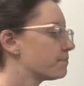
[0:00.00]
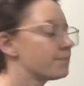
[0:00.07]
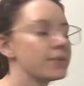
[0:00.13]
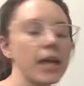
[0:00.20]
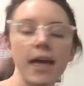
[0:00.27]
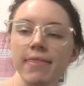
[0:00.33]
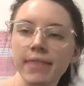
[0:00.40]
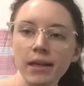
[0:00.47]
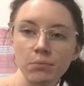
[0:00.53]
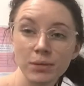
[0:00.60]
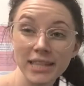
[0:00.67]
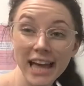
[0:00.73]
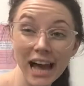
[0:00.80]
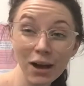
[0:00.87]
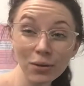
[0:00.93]
And then
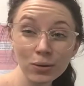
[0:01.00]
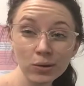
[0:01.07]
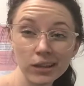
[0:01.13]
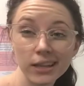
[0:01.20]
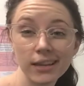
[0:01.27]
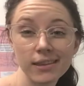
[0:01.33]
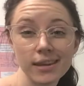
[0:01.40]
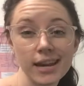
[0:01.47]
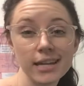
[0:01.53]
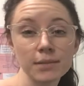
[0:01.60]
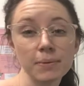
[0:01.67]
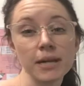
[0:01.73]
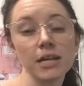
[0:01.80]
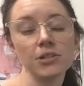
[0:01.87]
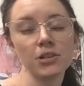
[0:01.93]
without looking at the next
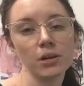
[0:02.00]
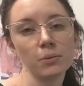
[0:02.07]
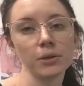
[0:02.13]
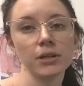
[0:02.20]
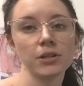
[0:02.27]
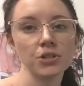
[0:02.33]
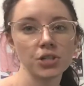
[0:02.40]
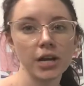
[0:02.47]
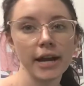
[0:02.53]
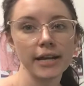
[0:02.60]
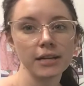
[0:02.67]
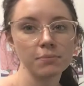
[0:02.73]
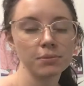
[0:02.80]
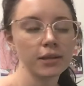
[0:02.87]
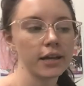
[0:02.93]
page, I want you to try
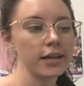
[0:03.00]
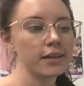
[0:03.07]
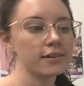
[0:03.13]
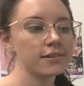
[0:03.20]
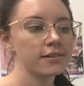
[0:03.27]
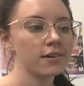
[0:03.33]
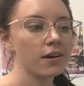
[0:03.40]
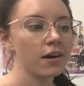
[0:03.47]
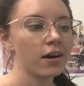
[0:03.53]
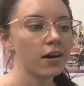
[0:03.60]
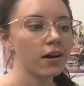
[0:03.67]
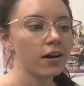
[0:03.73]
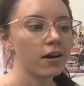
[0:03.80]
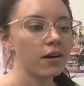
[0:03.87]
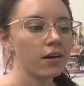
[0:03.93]
and play it
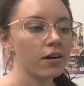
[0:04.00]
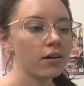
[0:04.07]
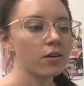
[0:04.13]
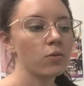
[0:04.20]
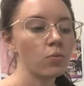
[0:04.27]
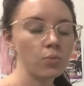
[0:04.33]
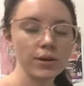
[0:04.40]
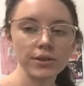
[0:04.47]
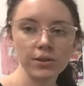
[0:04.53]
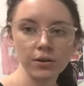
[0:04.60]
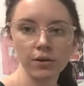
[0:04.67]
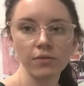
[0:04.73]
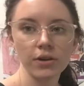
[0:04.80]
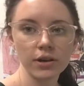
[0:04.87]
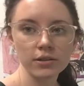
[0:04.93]
with the
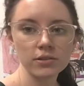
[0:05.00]
reverse.